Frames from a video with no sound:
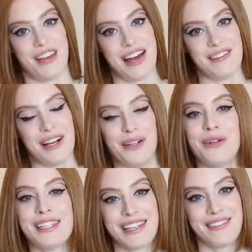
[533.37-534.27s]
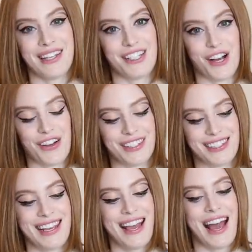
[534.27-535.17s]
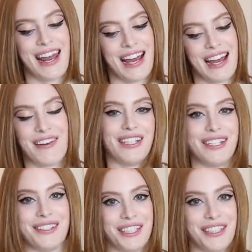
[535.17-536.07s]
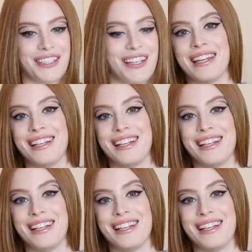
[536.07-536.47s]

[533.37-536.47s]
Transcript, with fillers: So yeah, I always give it a chance and I have a little look.